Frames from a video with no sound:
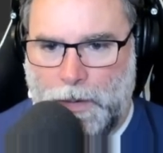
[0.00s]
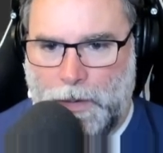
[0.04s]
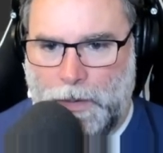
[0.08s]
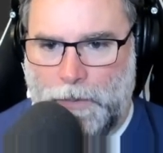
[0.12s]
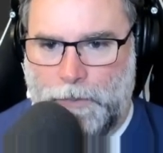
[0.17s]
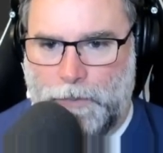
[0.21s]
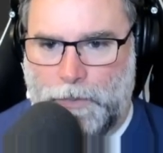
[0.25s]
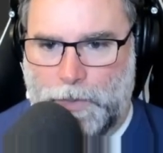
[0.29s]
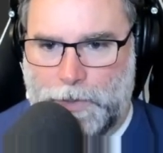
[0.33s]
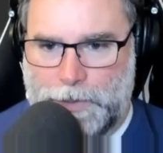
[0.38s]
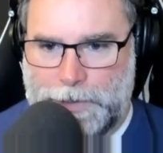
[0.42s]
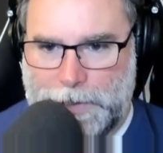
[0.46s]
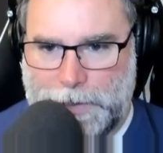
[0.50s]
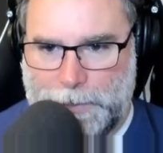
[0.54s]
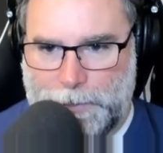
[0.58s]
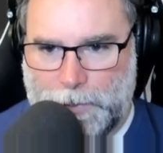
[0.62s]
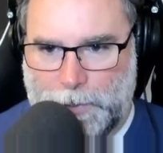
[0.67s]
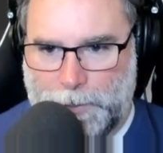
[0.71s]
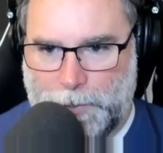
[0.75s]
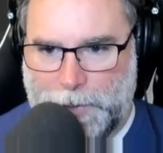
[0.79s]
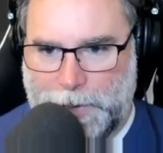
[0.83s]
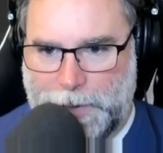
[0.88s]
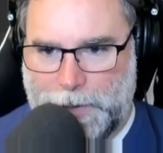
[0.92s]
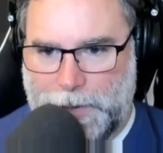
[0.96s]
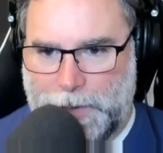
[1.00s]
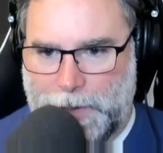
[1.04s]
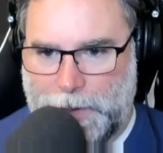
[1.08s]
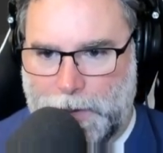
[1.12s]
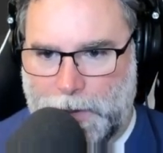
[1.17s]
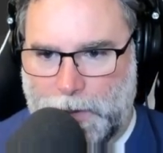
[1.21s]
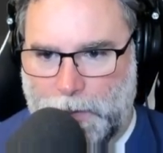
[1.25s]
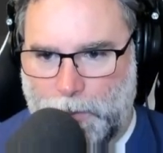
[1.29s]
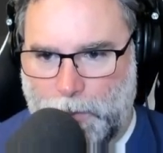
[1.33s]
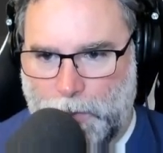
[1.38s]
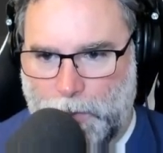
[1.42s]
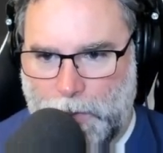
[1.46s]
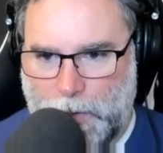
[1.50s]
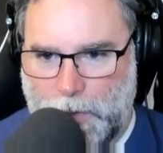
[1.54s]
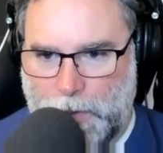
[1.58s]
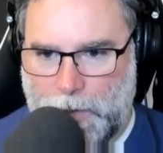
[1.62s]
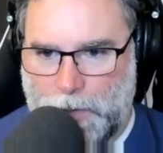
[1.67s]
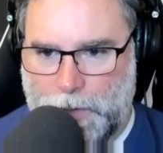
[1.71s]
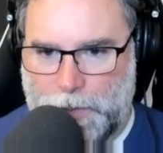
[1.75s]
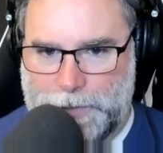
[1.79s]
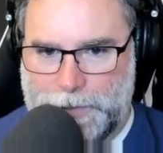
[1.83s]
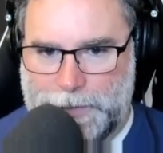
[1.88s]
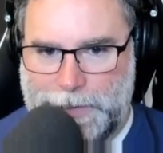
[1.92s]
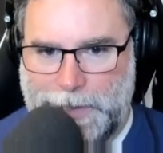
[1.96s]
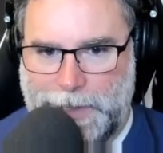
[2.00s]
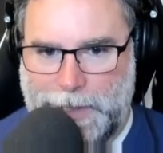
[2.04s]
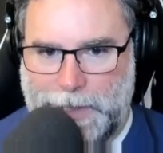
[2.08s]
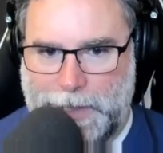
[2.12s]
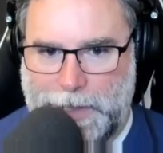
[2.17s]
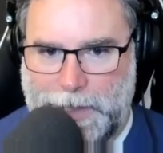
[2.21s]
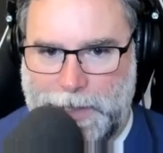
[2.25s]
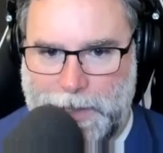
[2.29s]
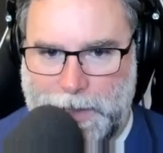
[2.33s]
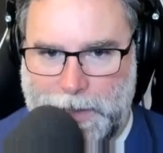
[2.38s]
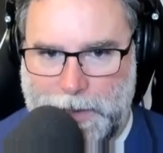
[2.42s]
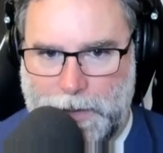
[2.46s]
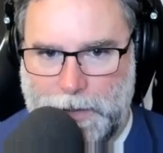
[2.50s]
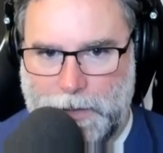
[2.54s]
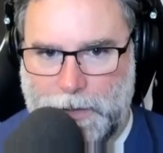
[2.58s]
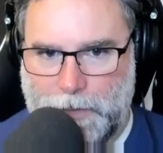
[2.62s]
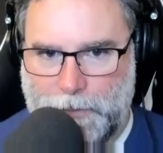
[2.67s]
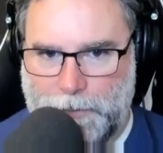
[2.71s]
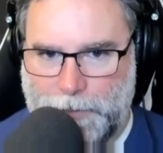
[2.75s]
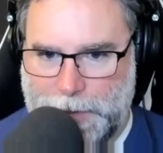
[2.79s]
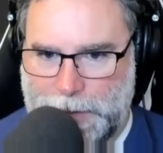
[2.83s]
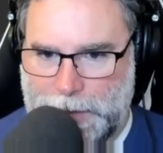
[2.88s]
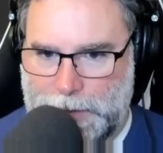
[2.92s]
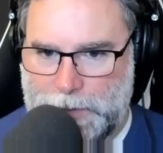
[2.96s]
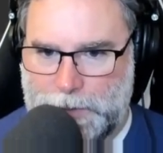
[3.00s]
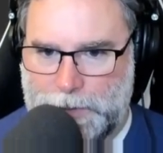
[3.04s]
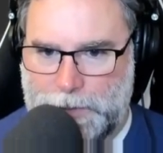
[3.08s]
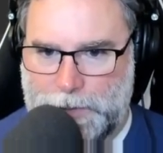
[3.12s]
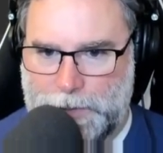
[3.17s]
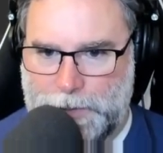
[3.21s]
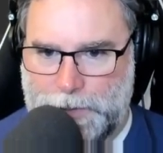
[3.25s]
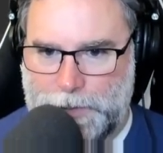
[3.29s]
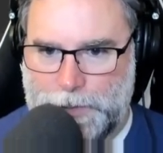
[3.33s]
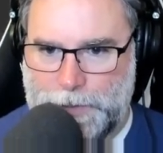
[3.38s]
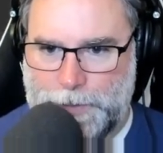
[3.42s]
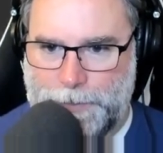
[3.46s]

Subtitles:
For example, a player hitting a wall, see hit events.